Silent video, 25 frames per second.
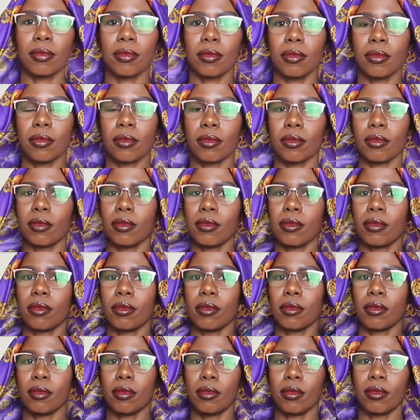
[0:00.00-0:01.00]

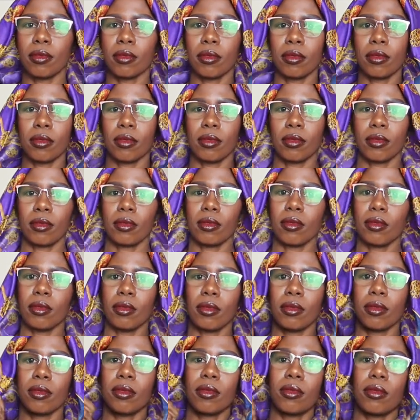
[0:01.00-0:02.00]

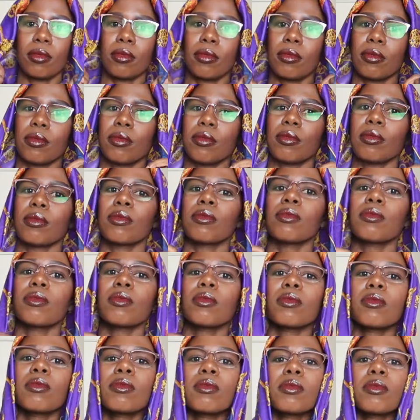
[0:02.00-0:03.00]
No one is speaking in this clip.